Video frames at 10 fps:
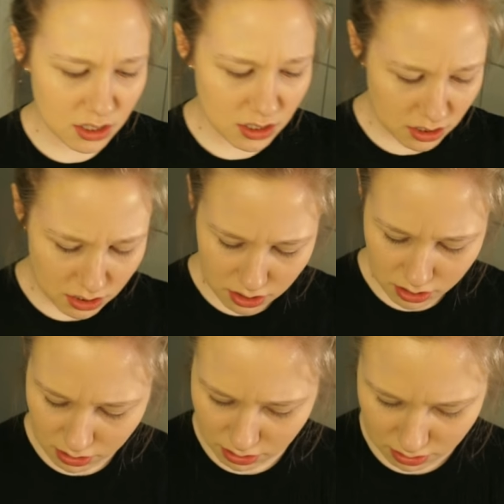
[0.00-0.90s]
is,
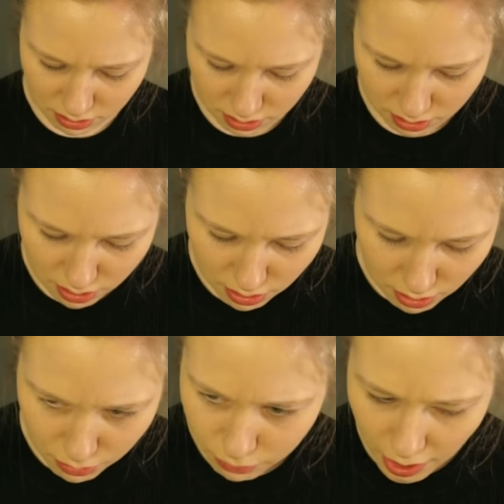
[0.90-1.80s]

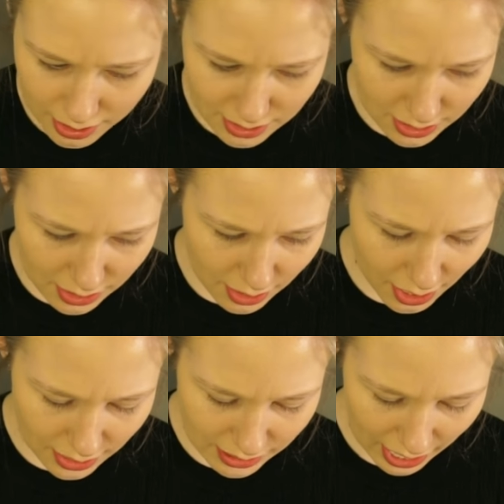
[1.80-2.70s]
why is it
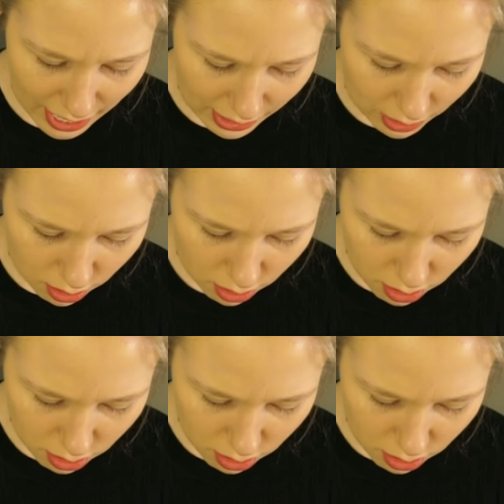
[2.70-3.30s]
like that?